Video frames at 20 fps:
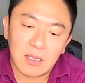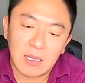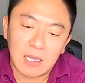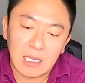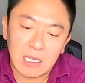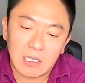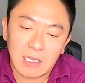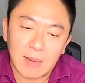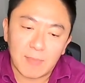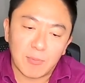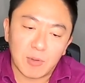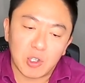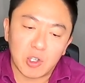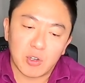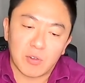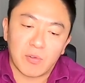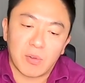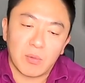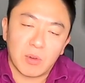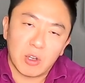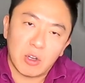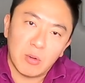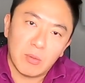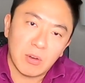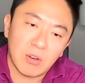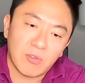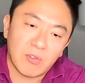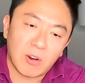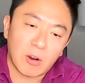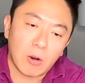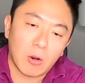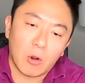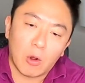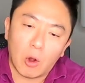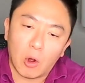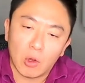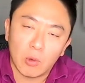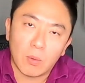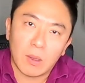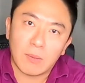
the temperature from the humidifier all the